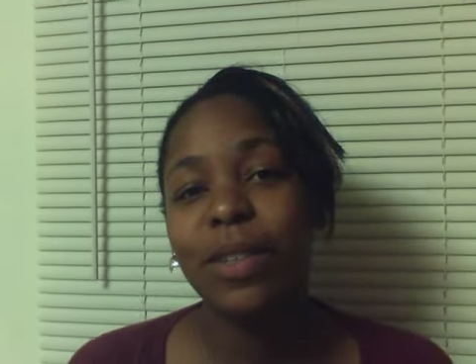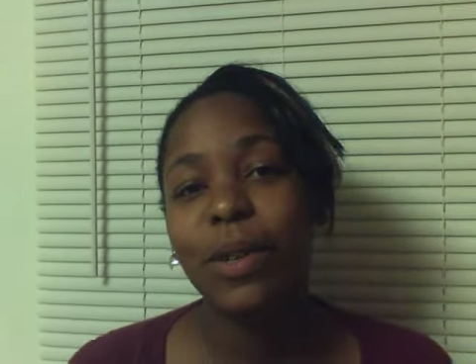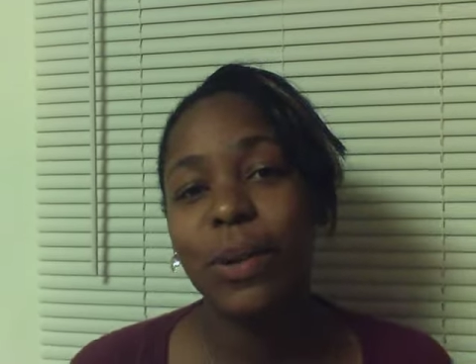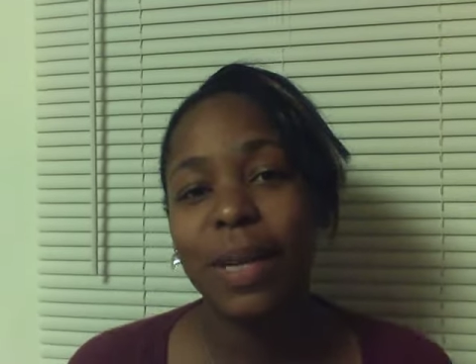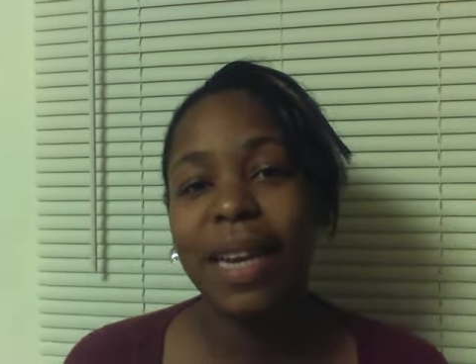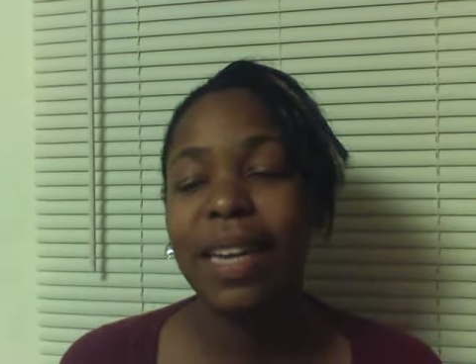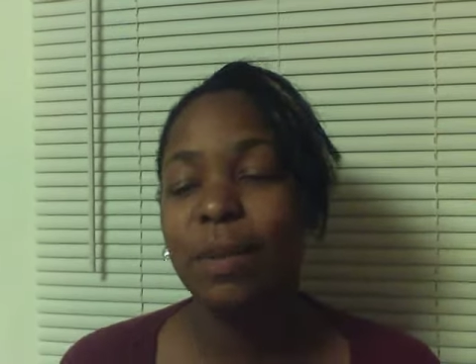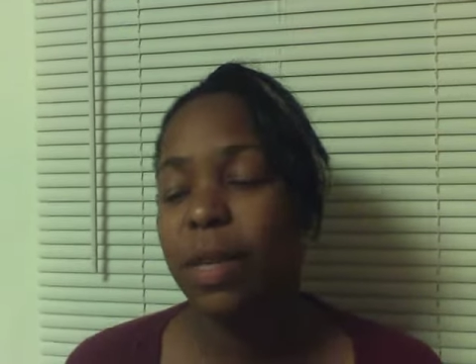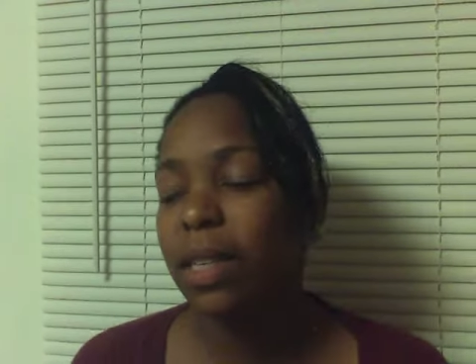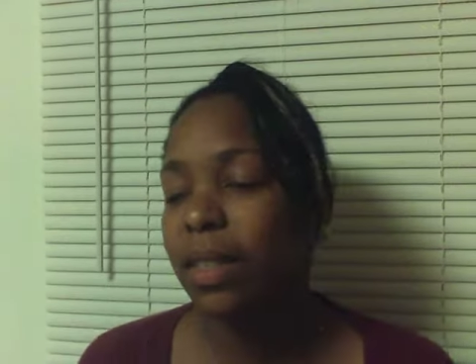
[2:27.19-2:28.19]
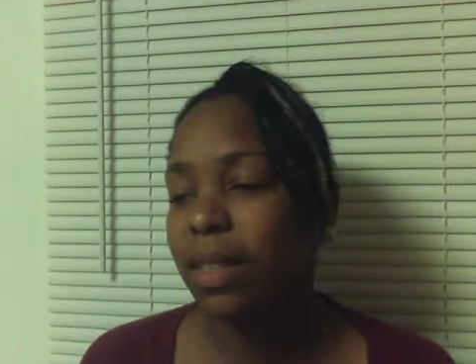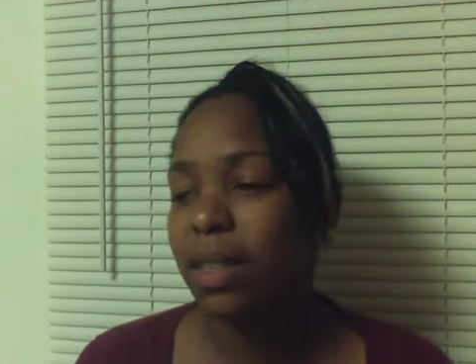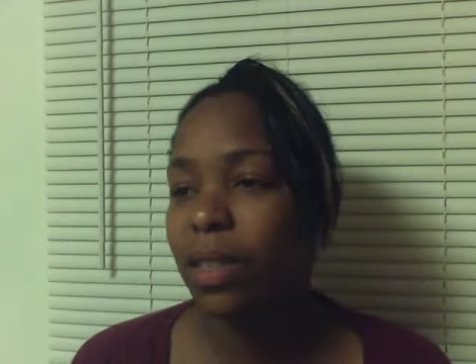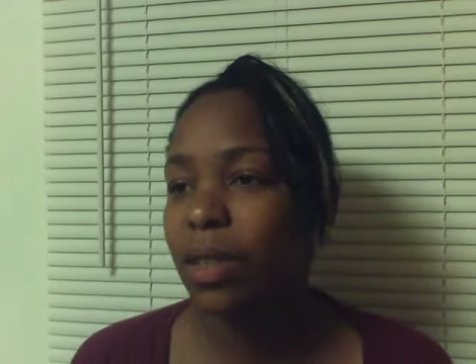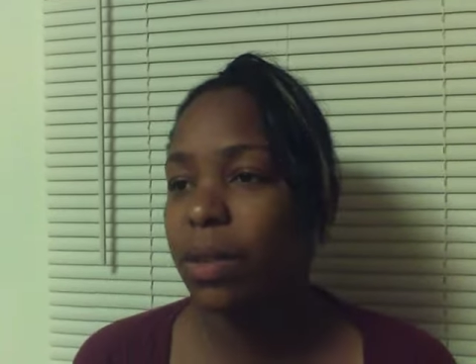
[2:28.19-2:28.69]
go again because
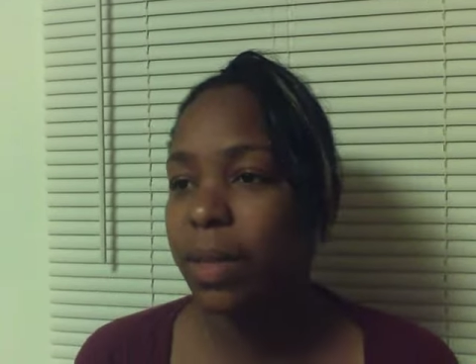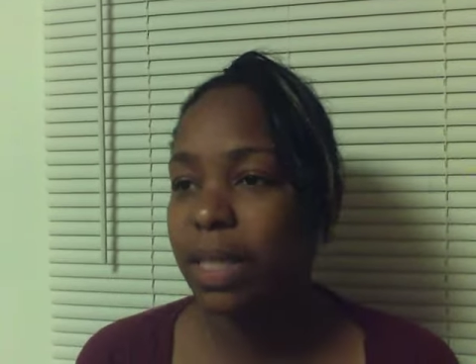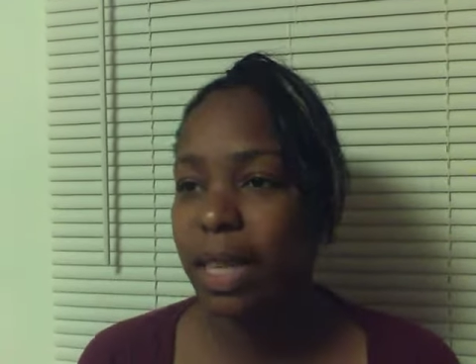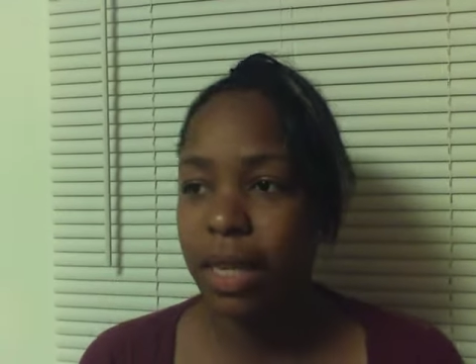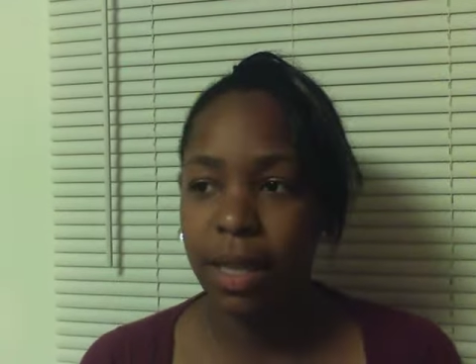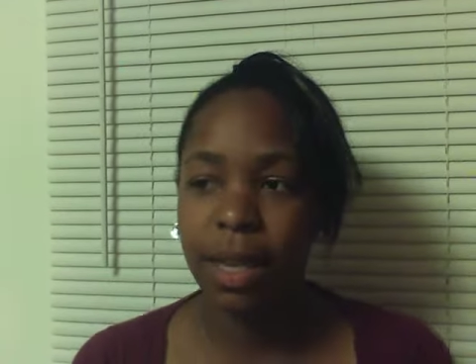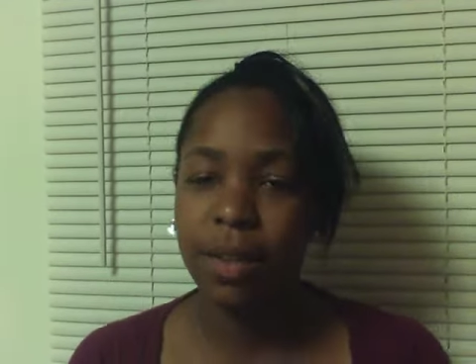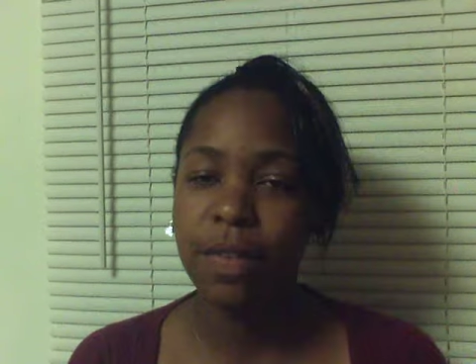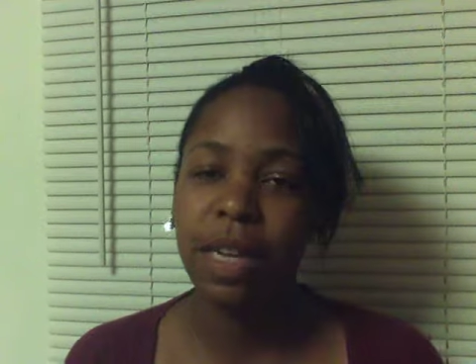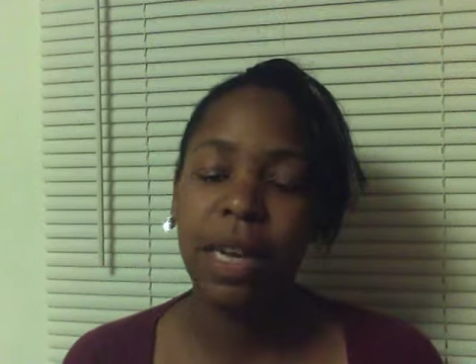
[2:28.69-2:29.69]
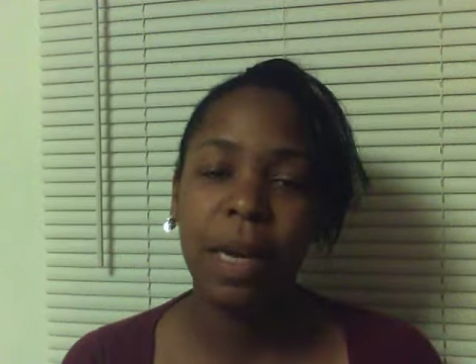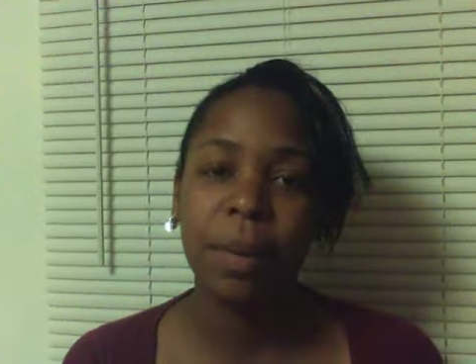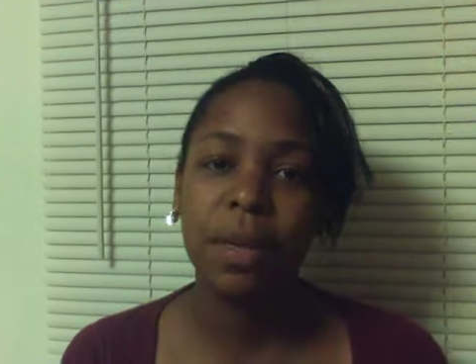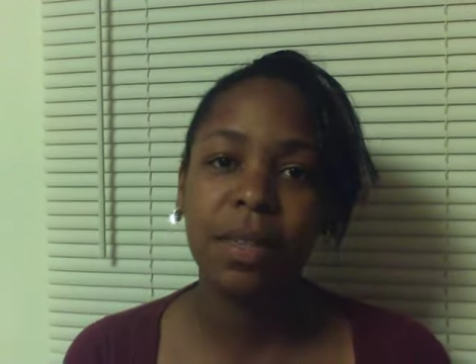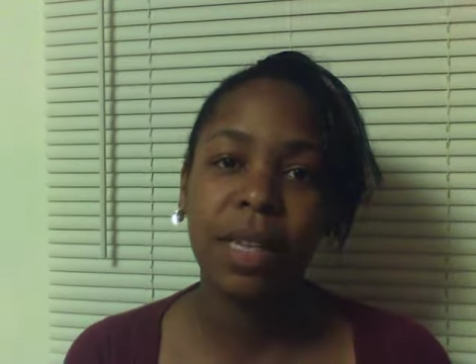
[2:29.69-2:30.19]
you know we take a lot of time
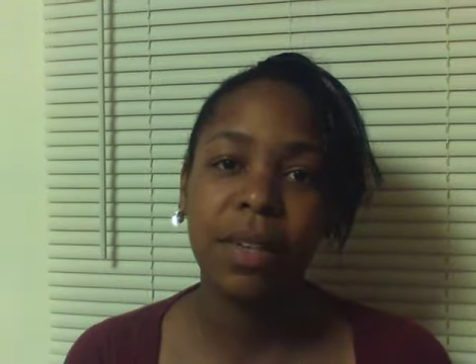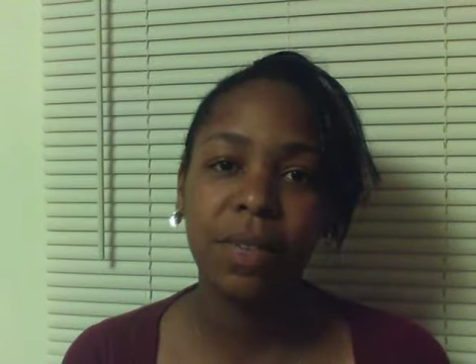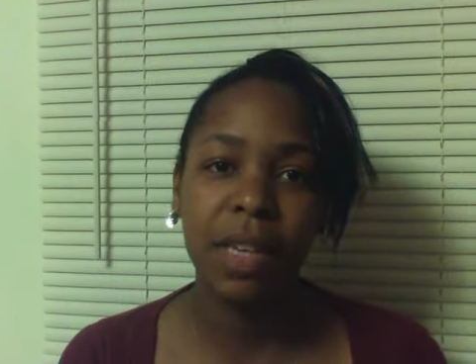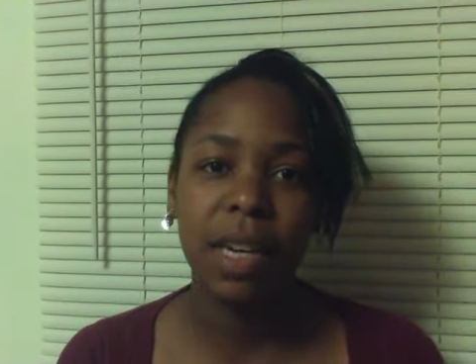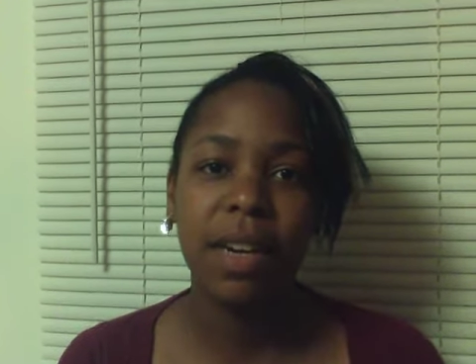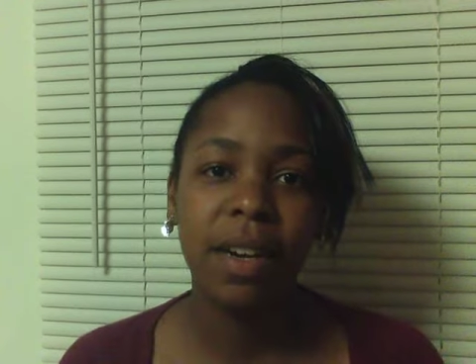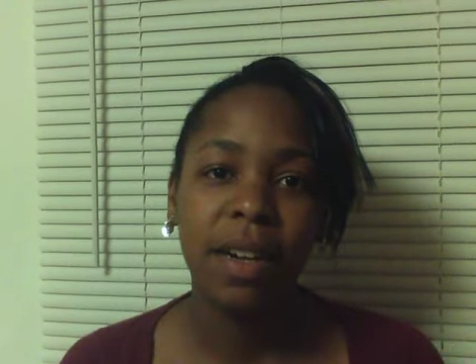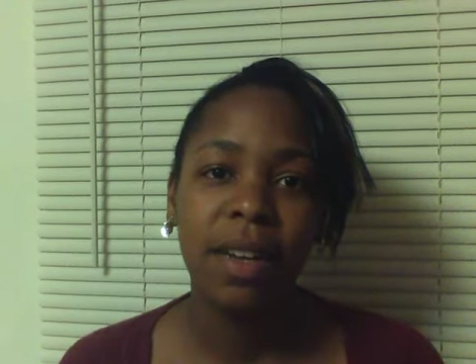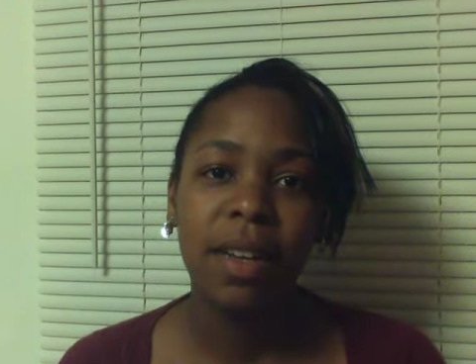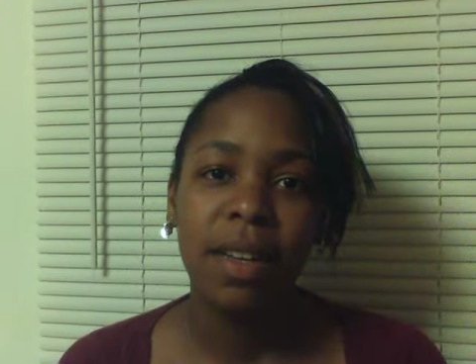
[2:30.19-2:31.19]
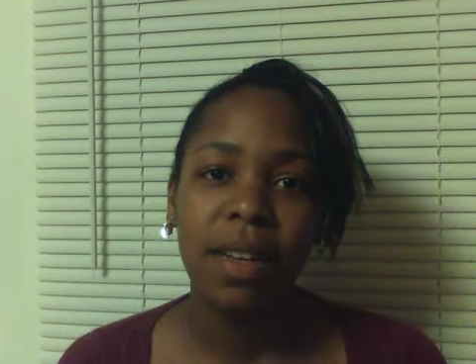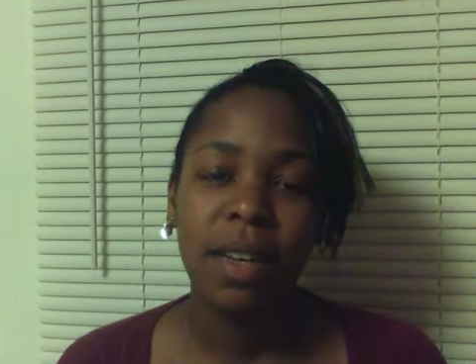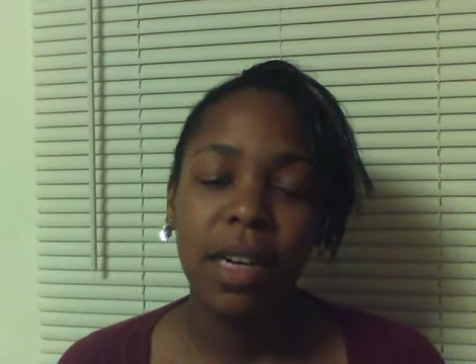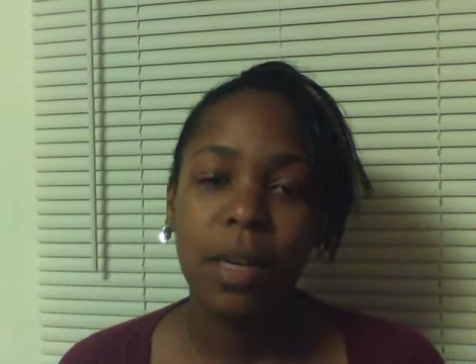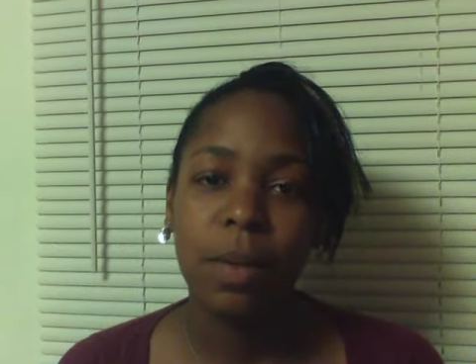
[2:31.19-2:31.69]
and a lot of care
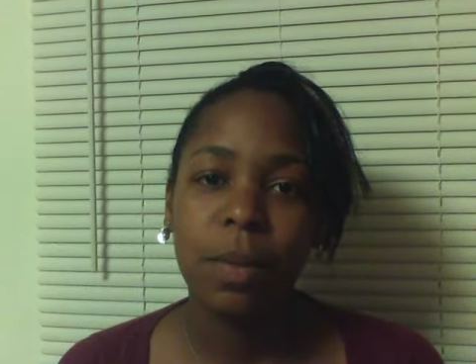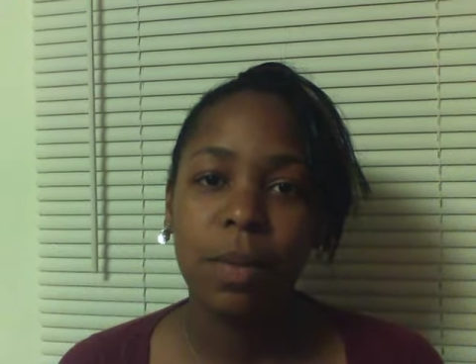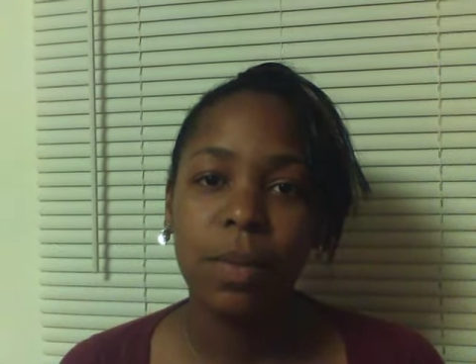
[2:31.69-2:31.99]
um,